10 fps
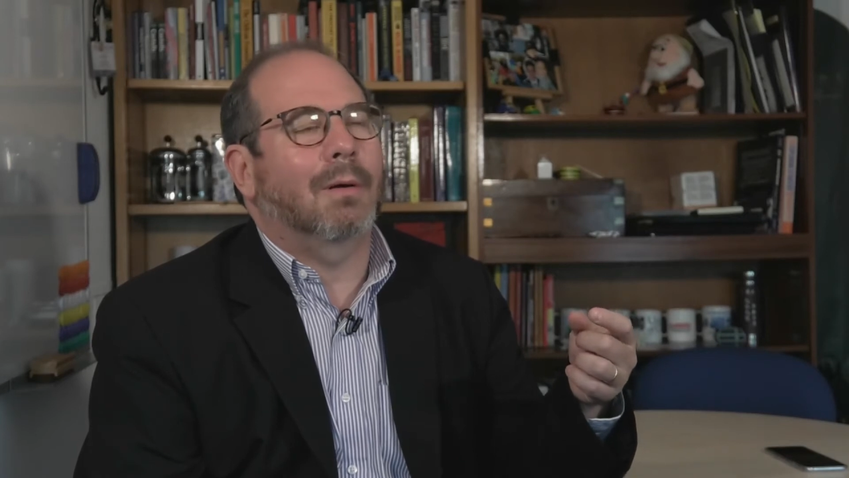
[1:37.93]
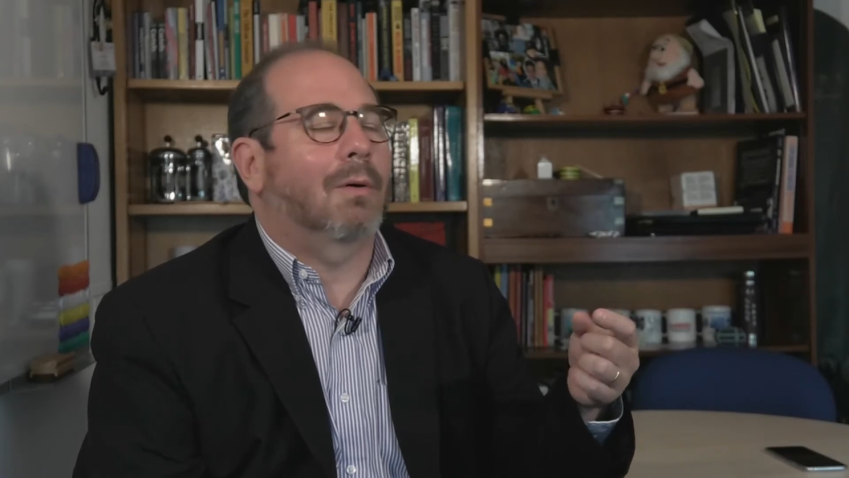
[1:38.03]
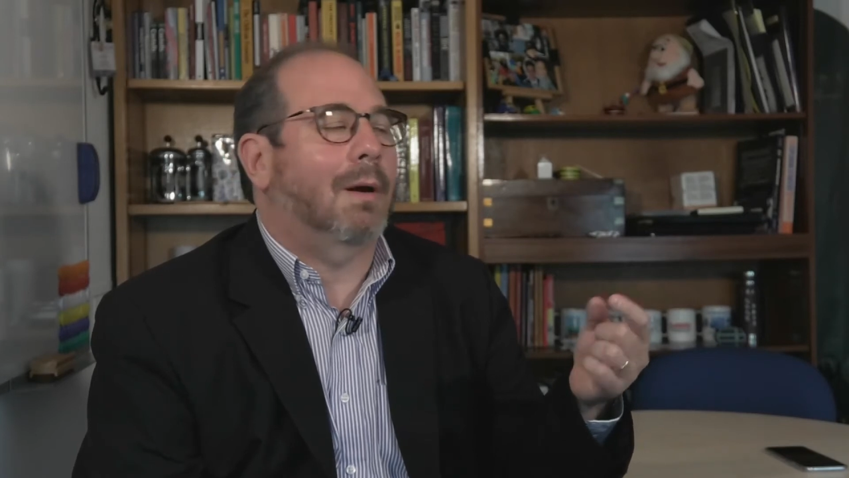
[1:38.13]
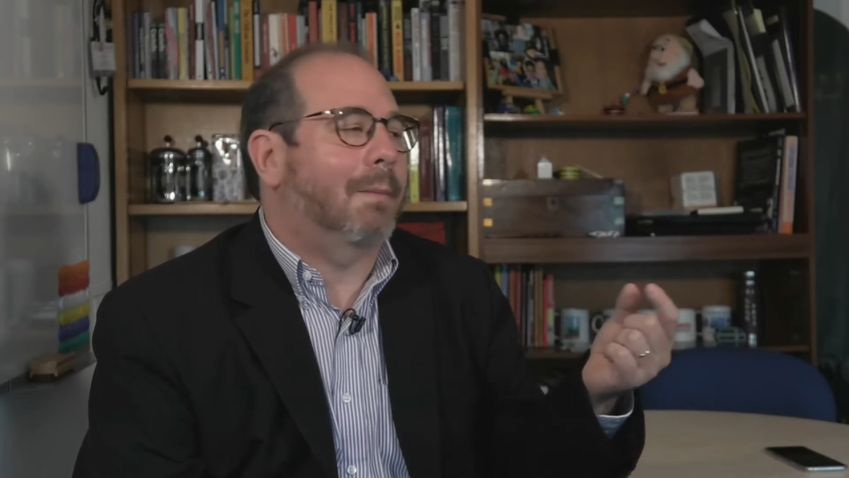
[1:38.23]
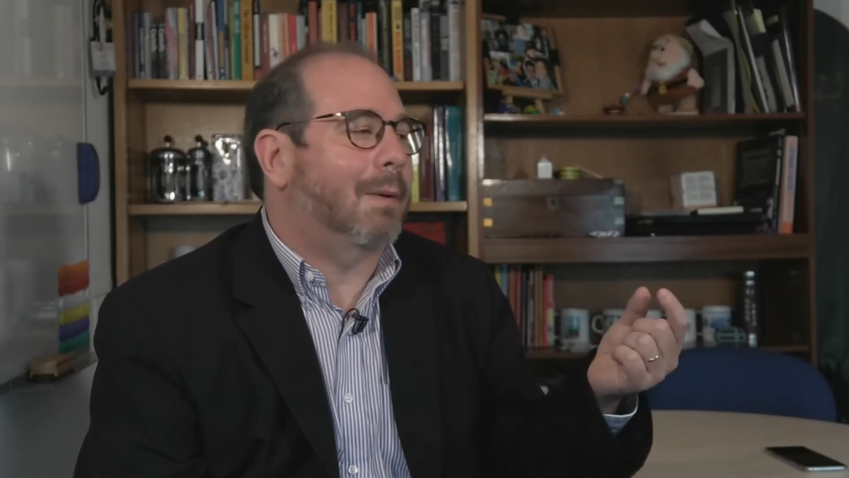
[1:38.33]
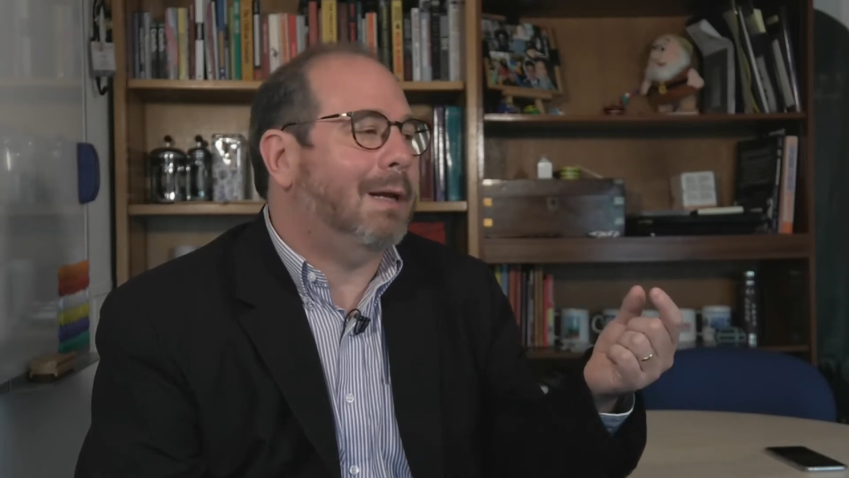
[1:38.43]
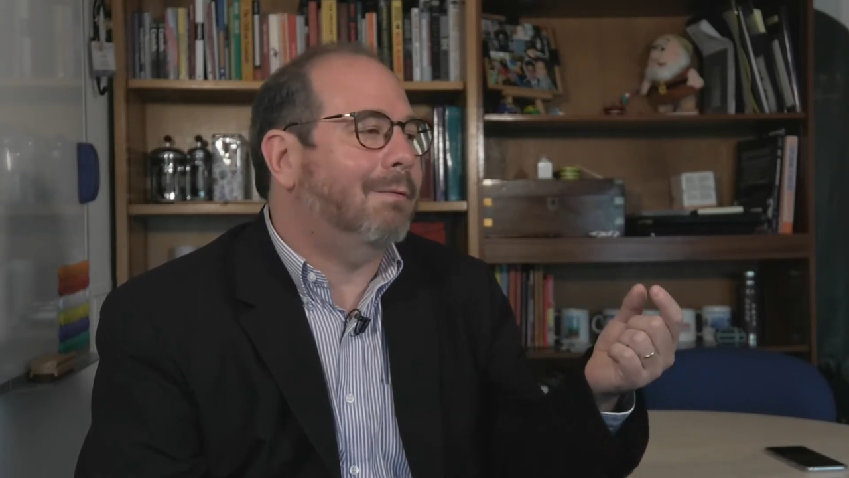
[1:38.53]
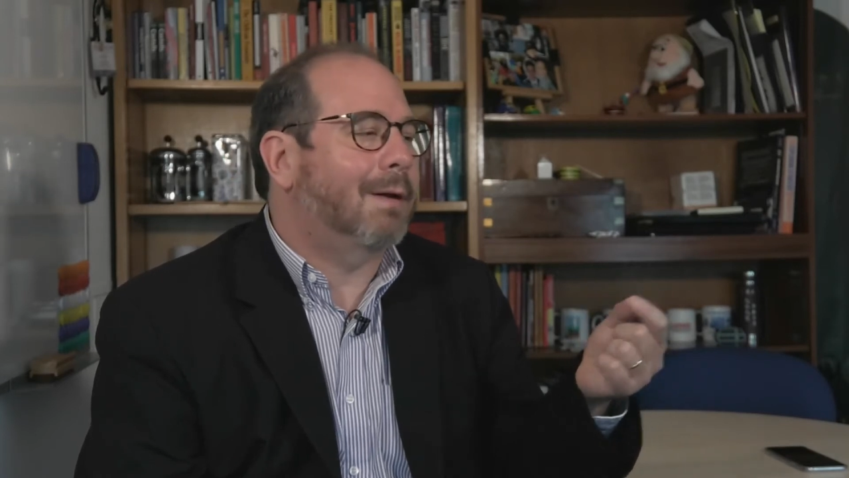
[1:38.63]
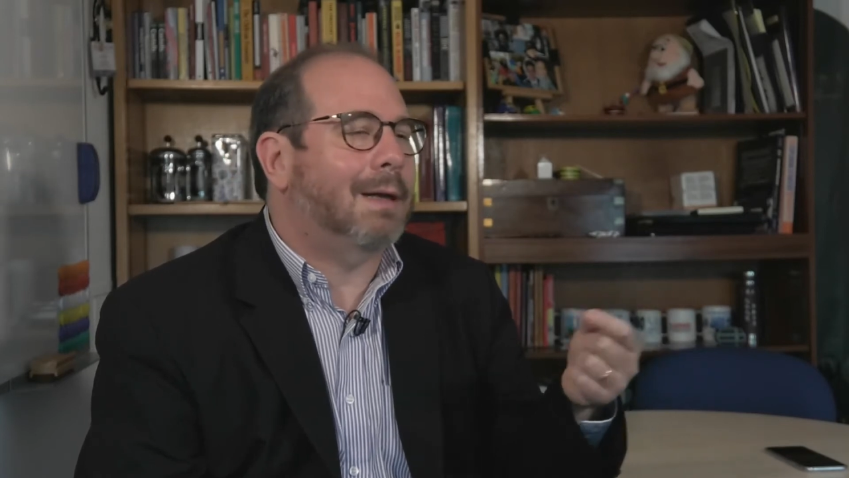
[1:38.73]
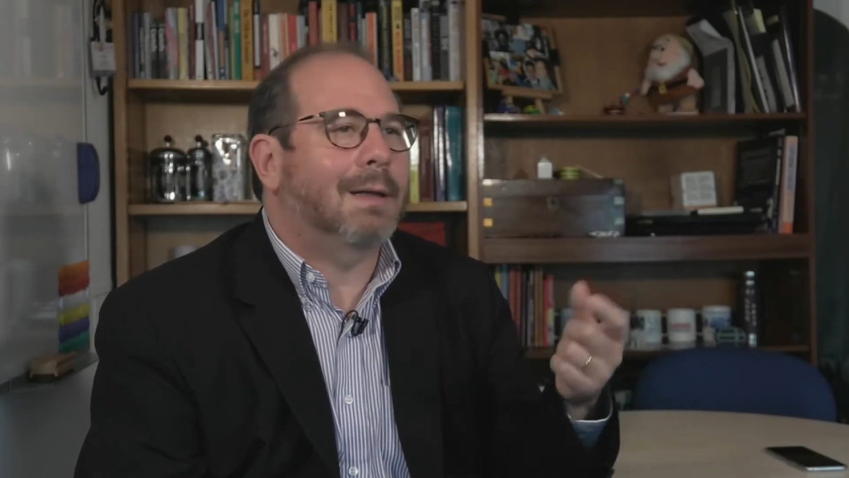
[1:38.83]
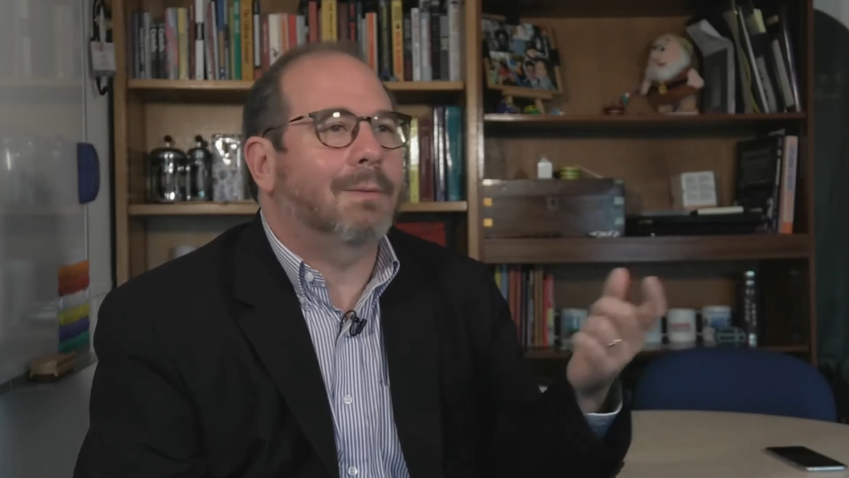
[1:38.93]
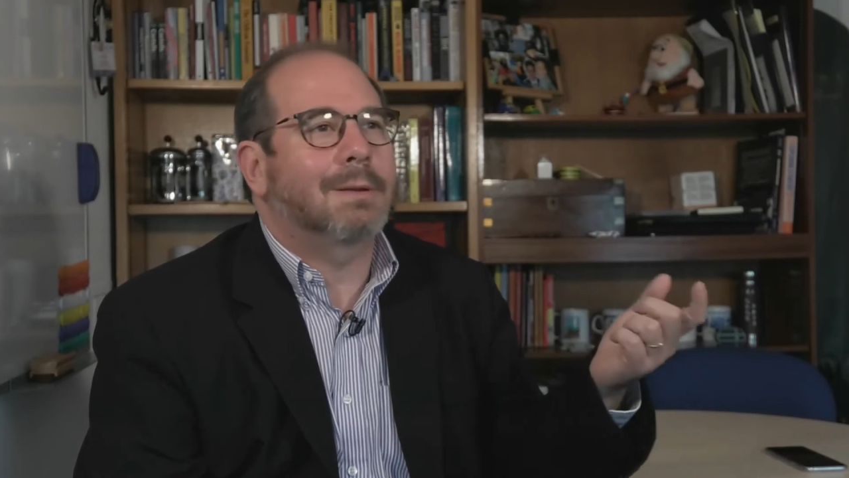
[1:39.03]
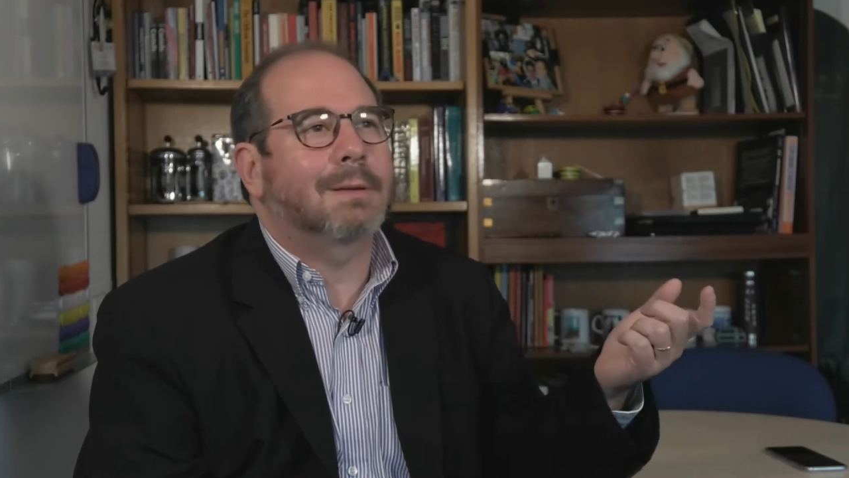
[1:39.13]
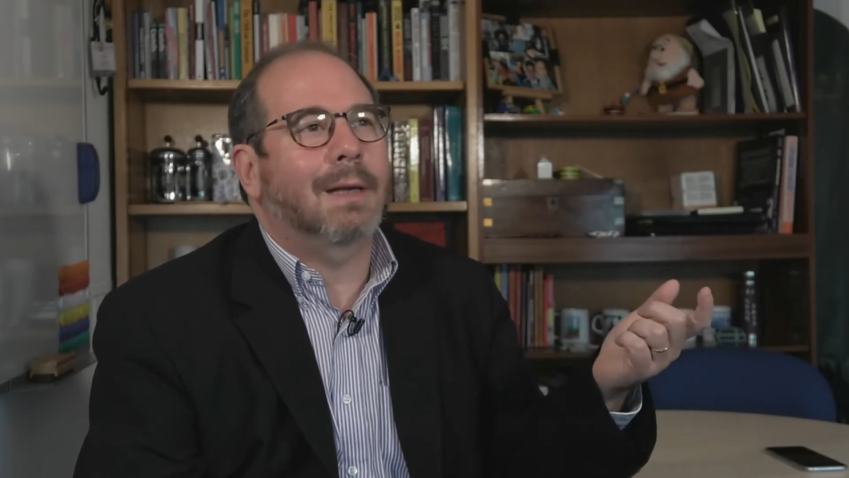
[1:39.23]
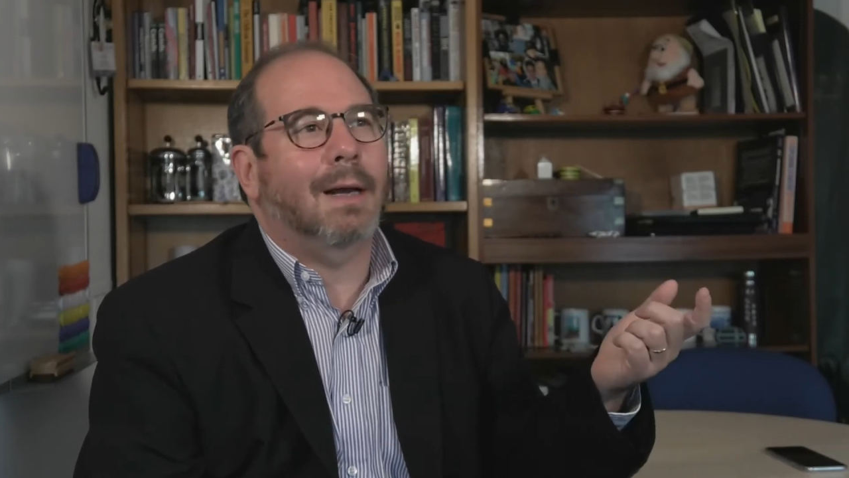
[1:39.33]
or a leaflet that was